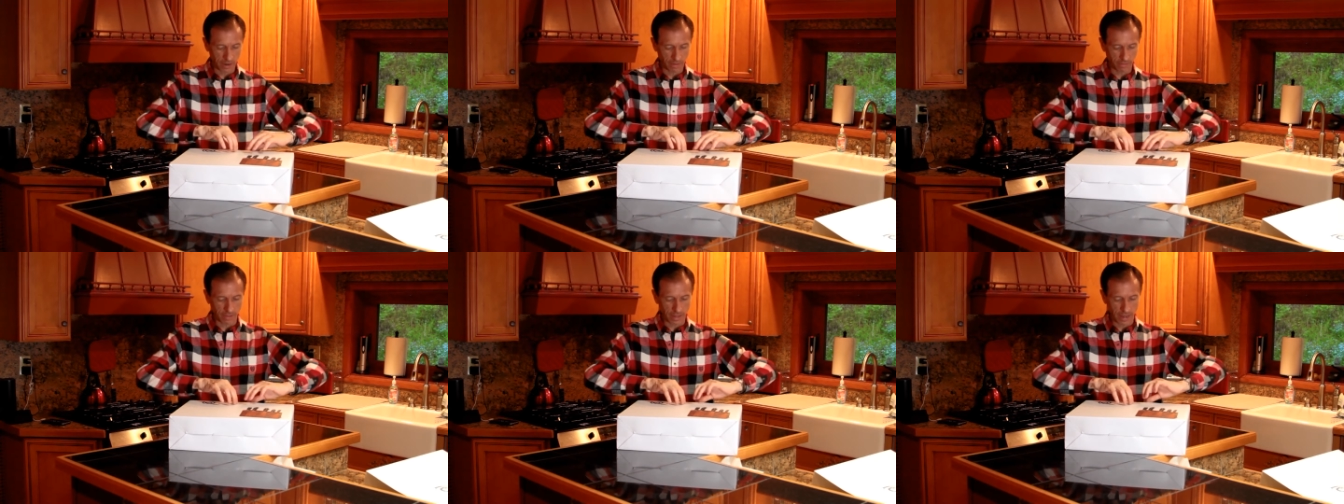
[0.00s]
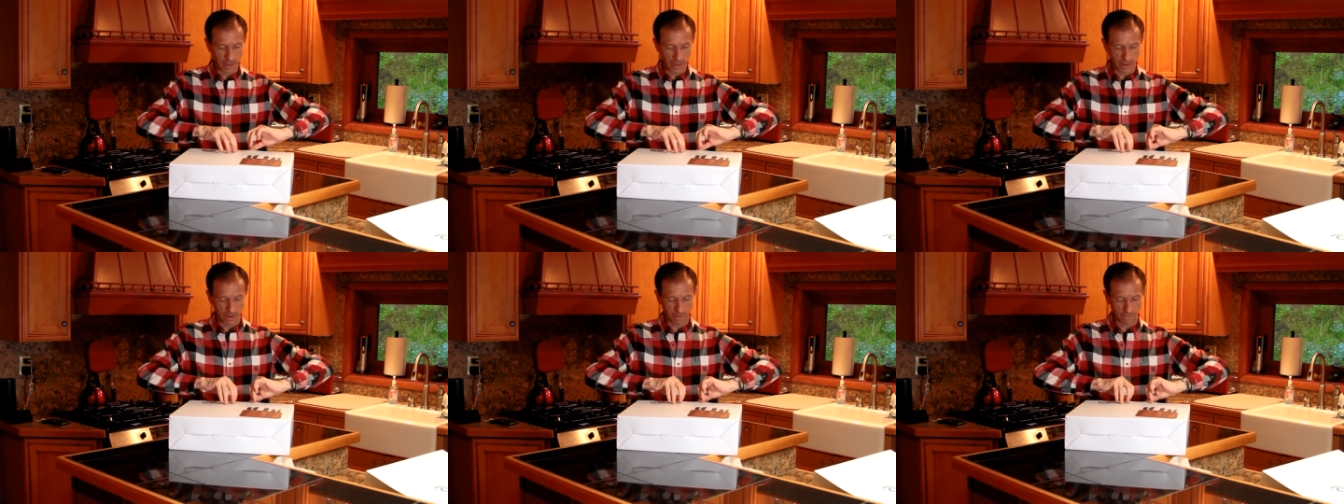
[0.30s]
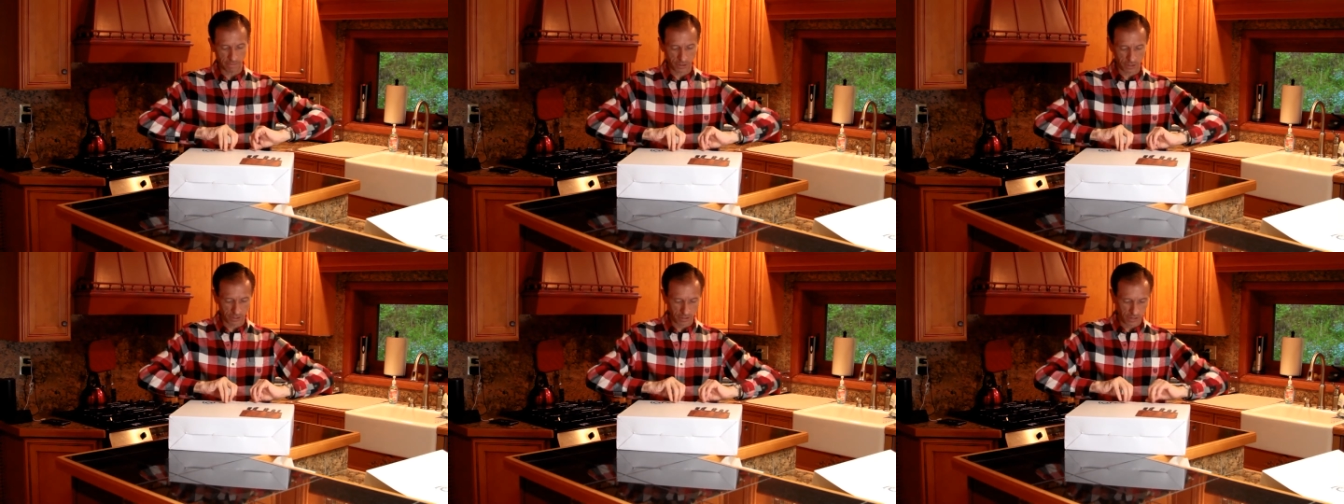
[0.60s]
of
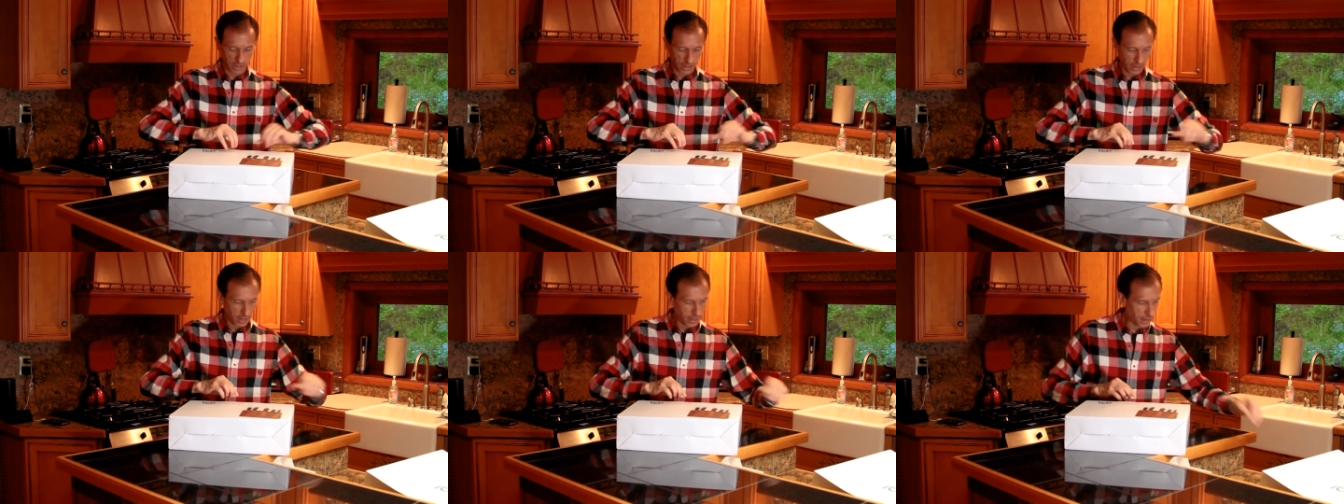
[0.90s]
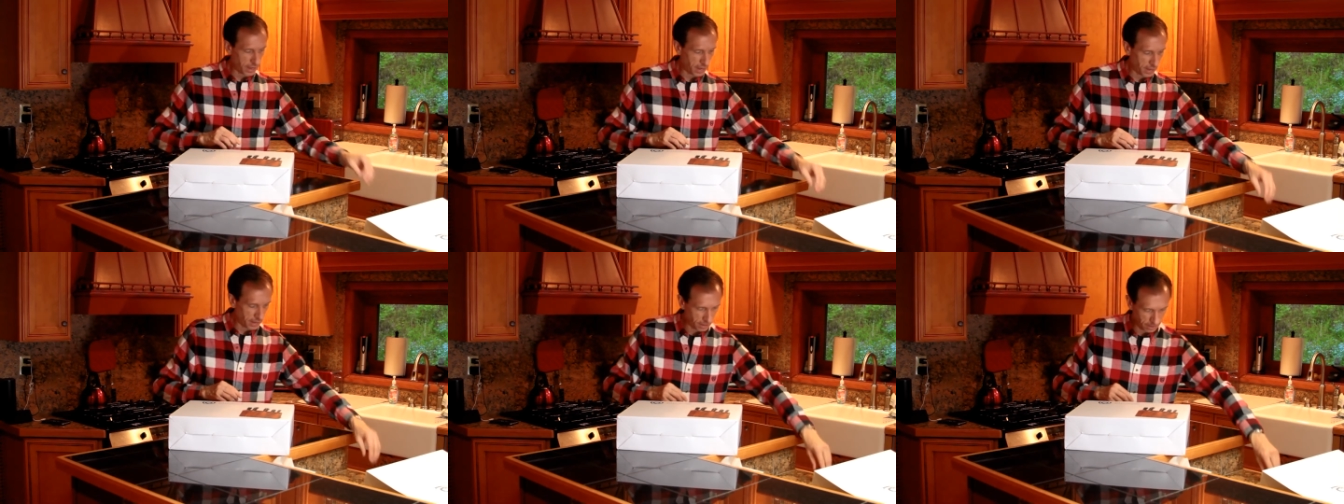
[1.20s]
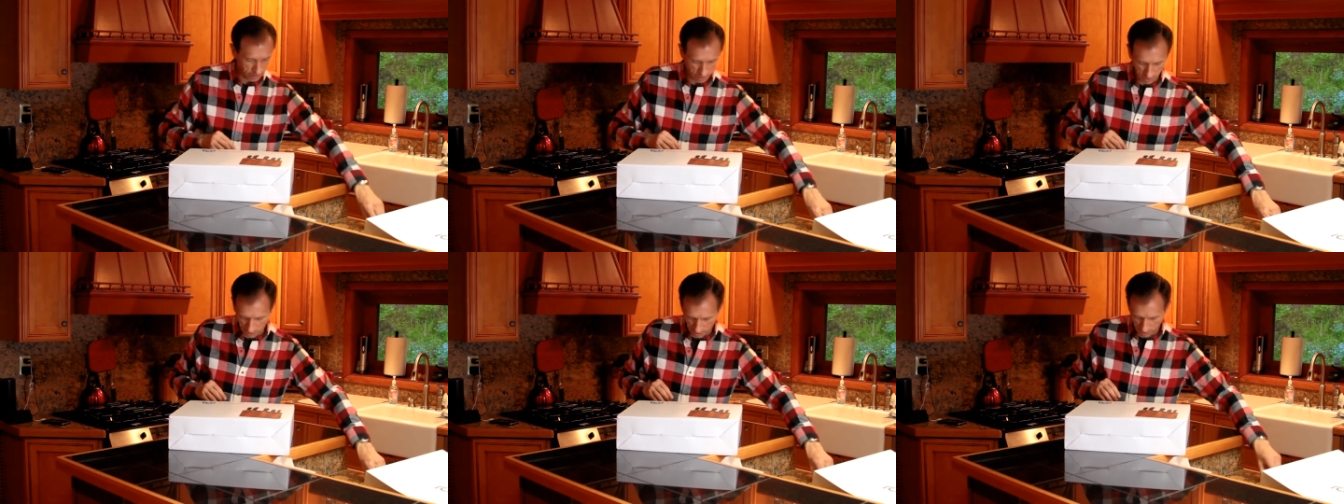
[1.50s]
knives
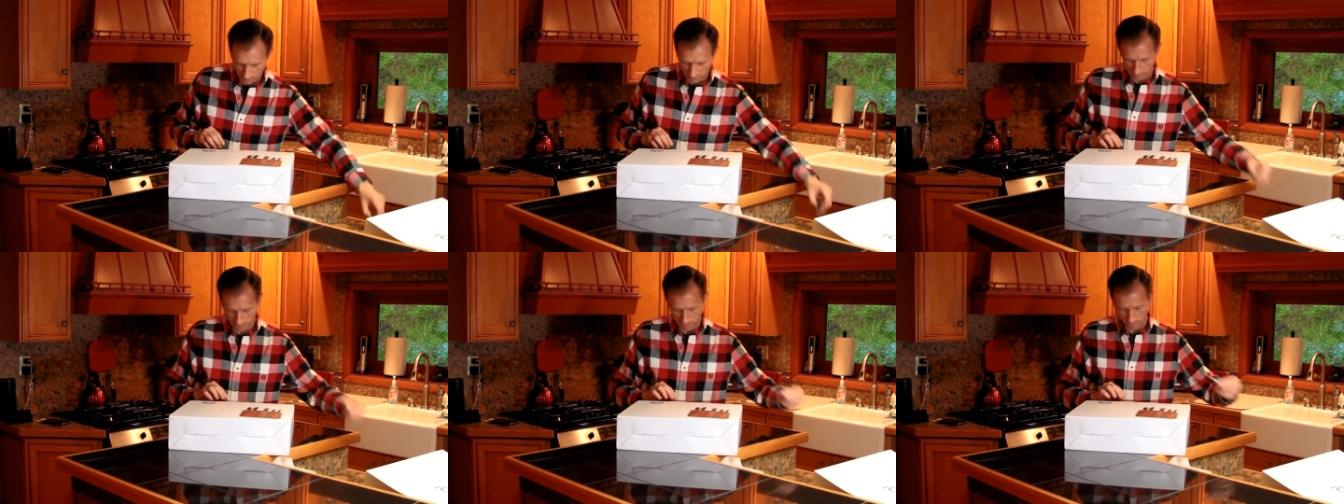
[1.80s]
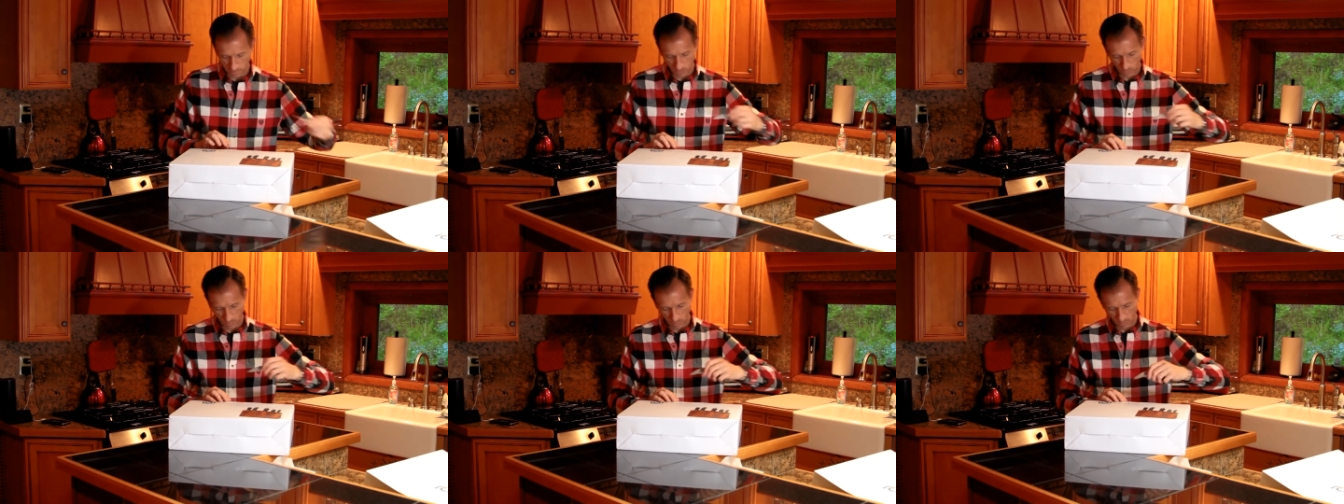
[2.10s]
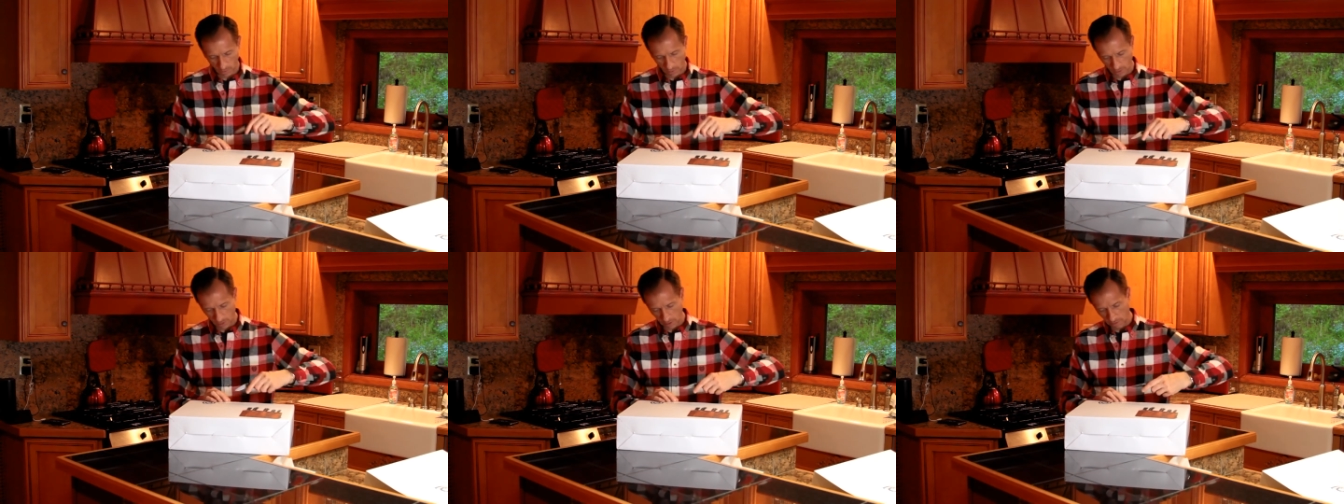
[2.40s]
is
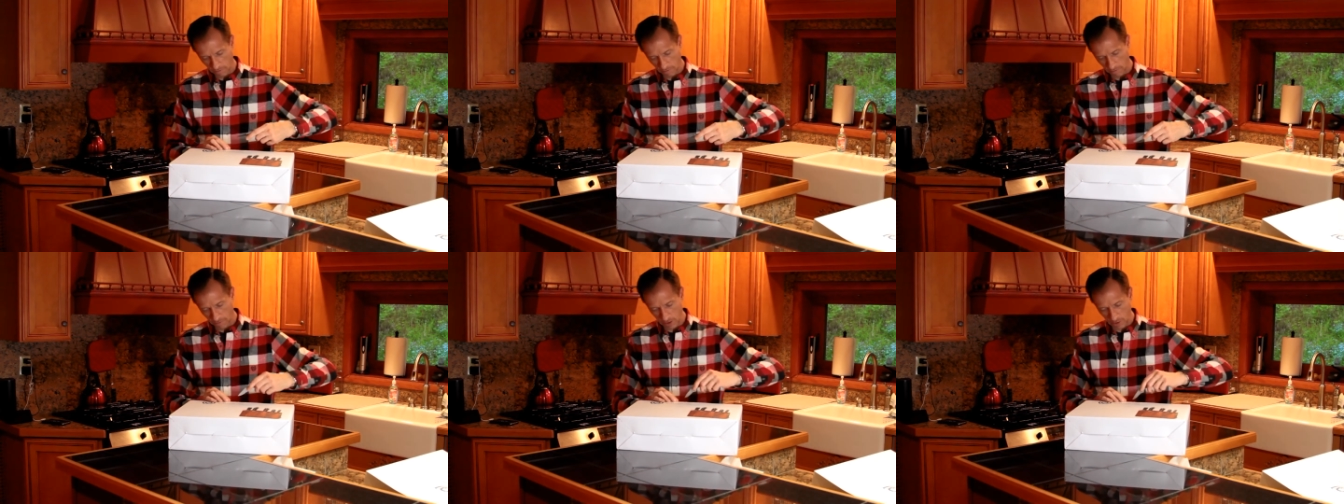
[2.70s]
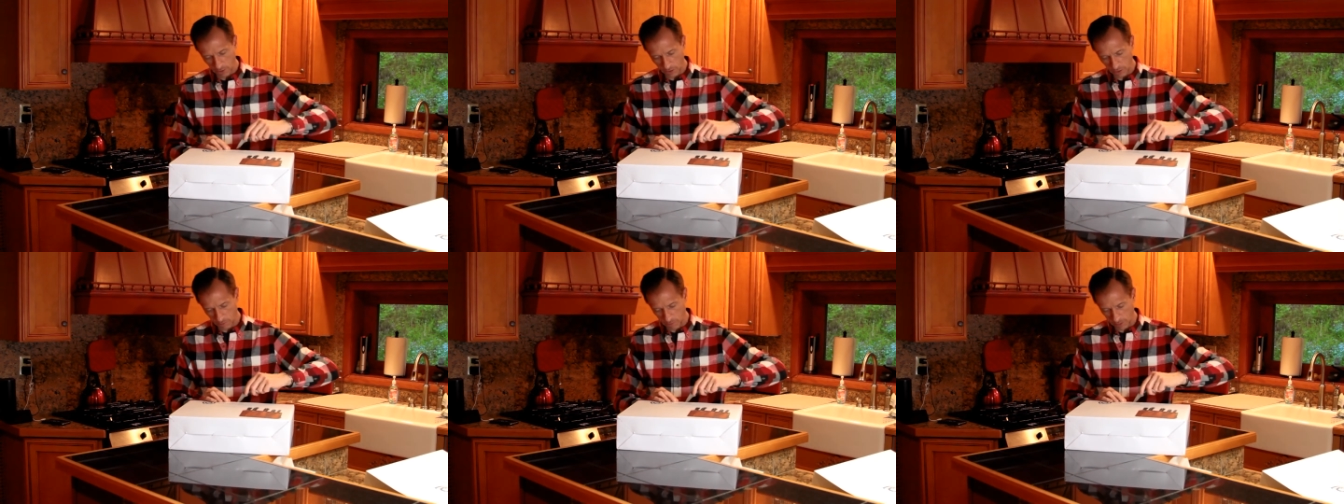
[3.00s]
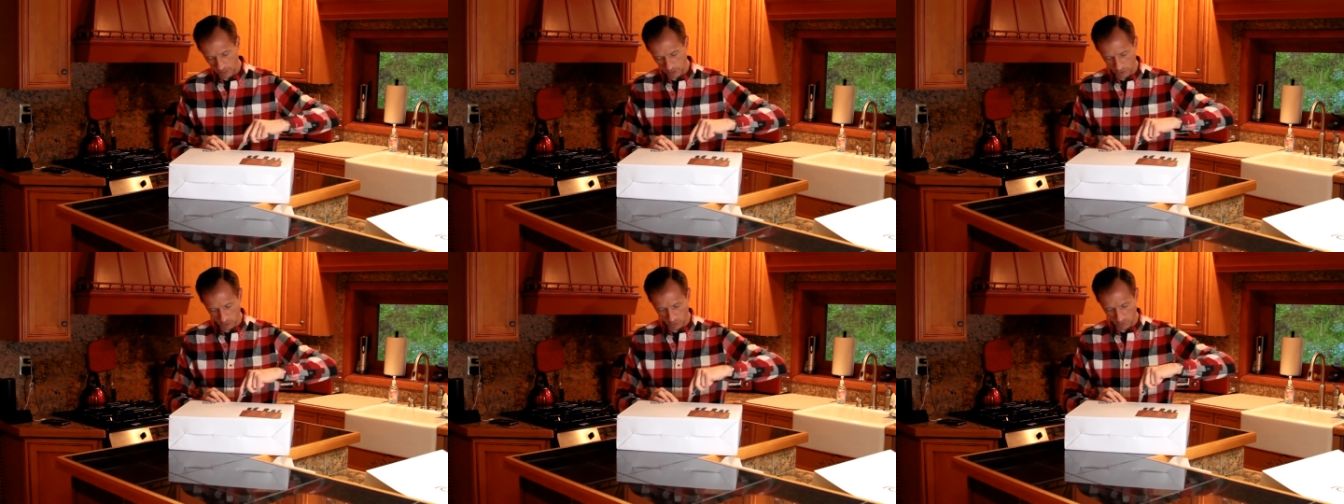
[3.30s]
very
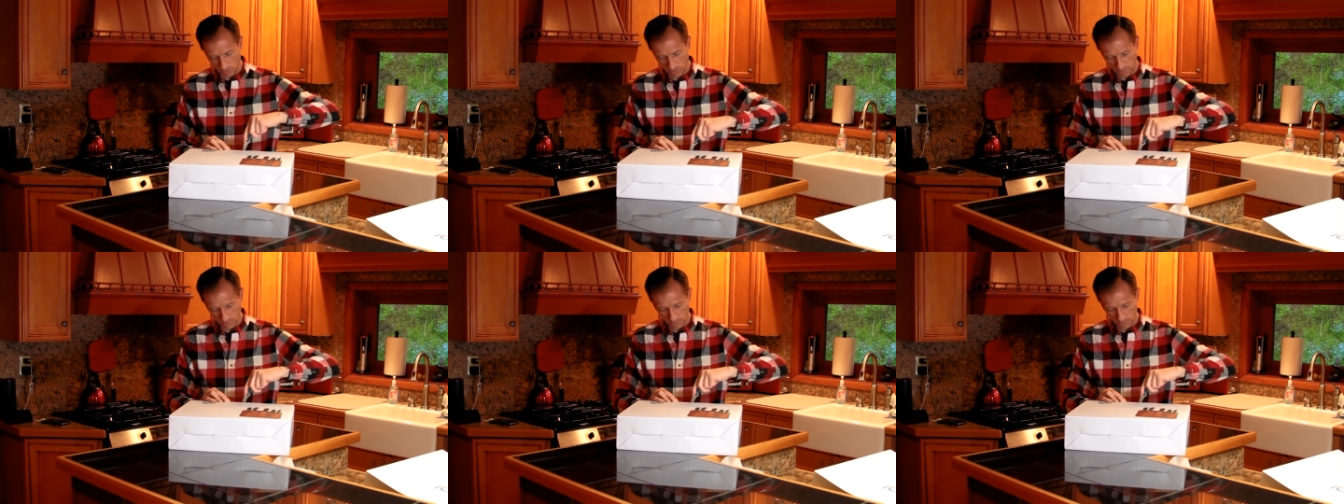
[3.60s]
special.